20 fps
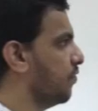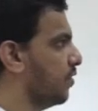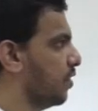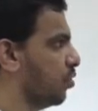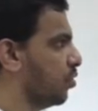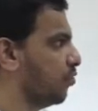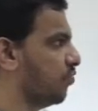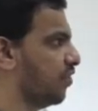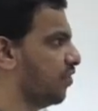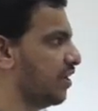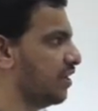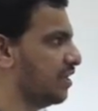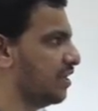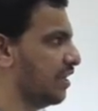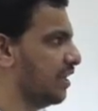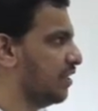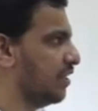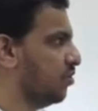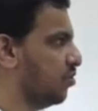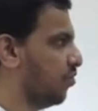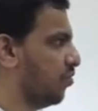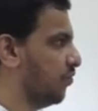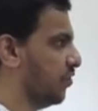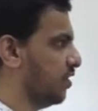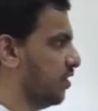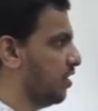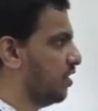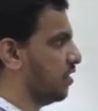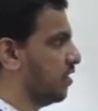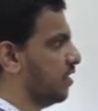We have to find the length of
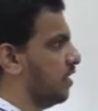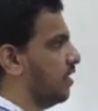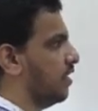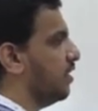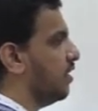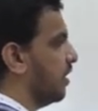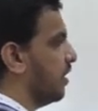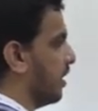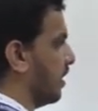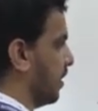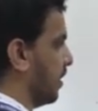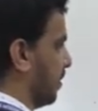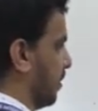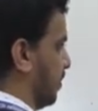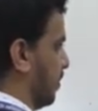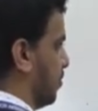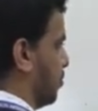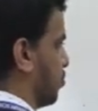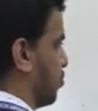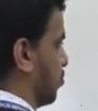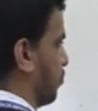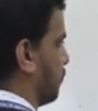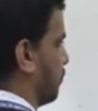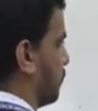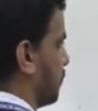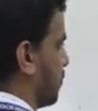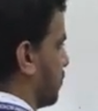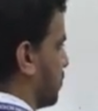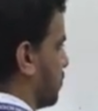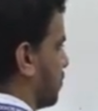an arc and area. So
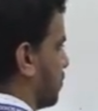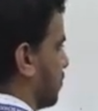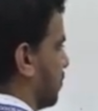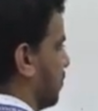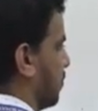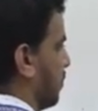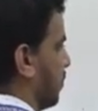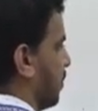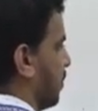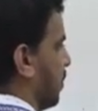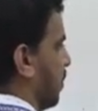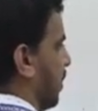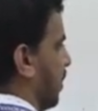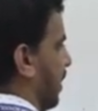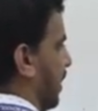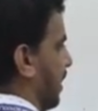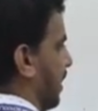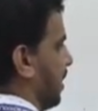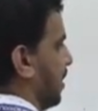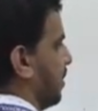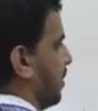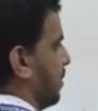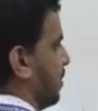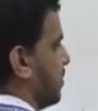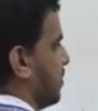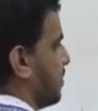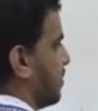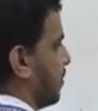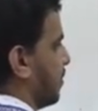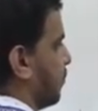first, L
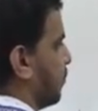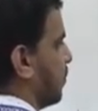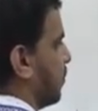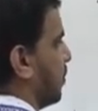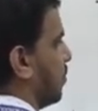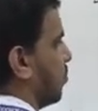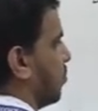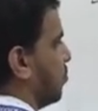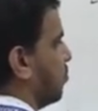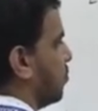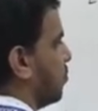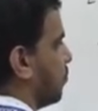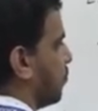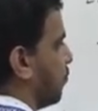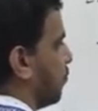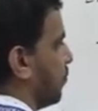is equal to,